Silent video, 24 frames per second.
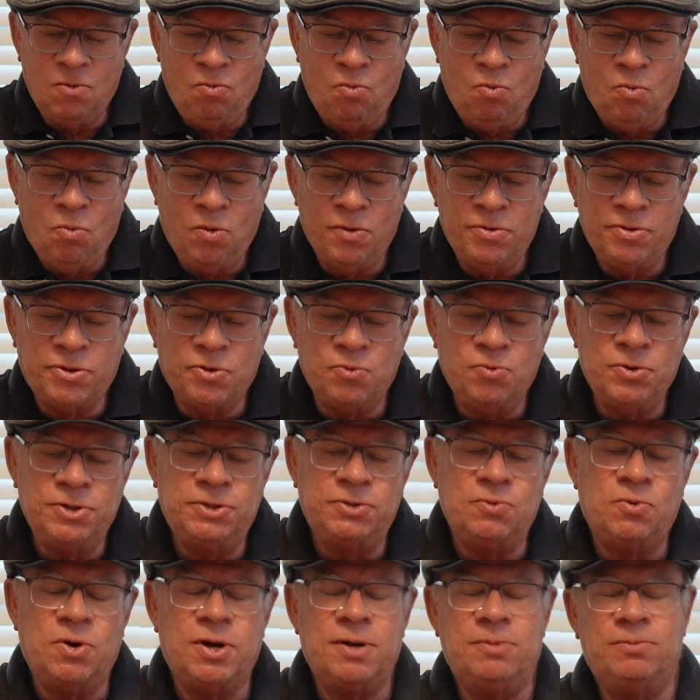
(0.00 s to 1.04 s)
The
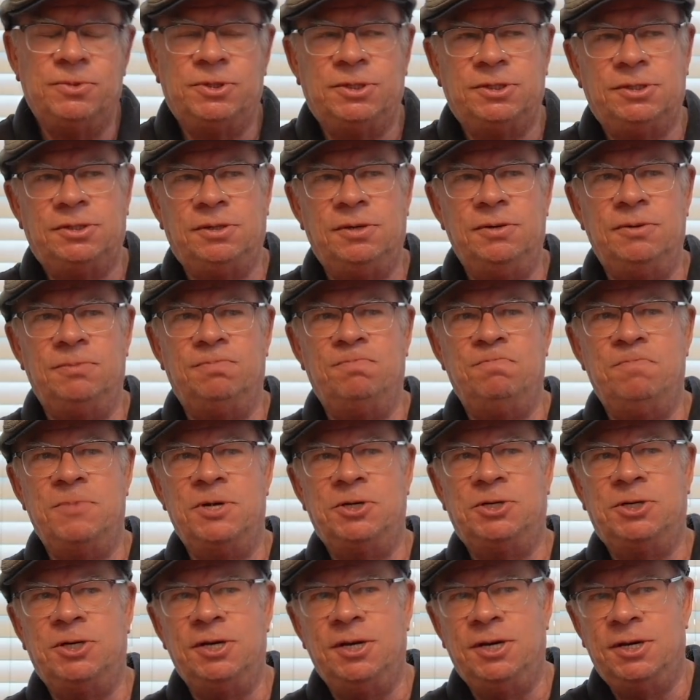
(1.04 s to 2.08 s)
reason why I'm
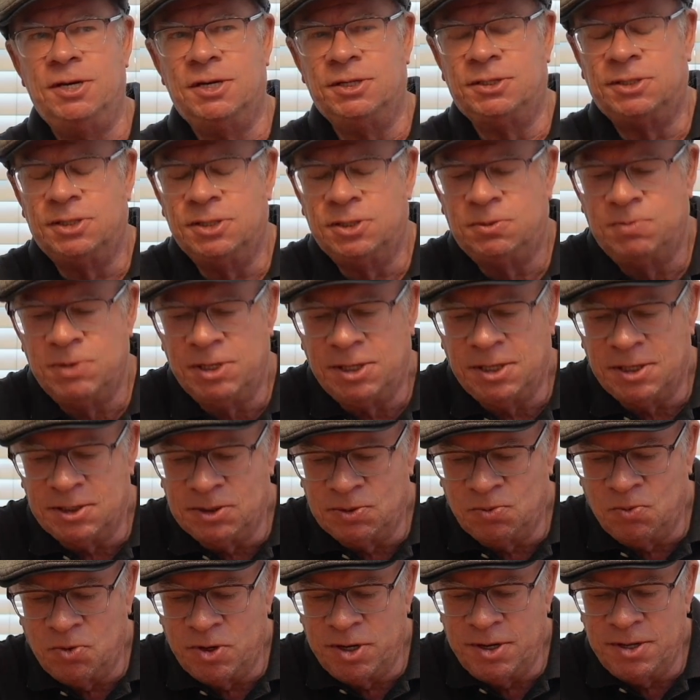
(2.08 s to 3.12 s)
mentioning this is because
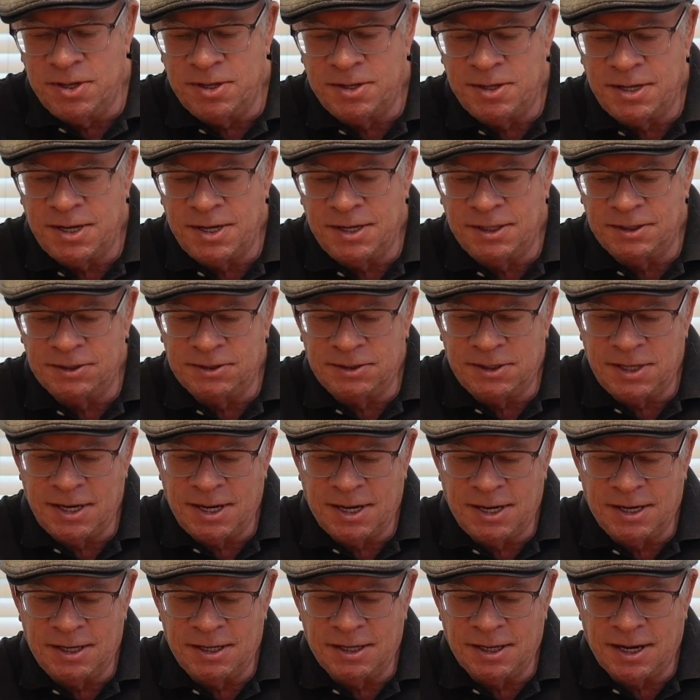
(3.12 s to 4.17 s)
one of the things
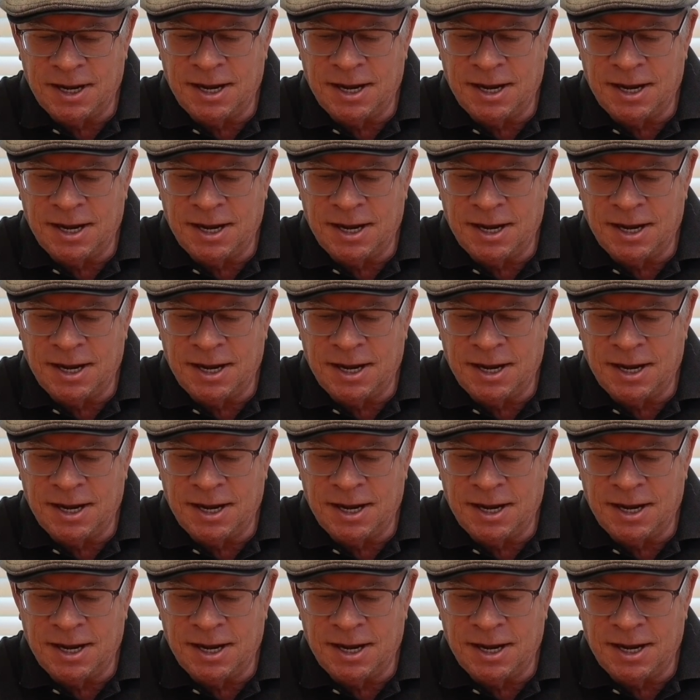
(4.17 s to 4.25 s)
that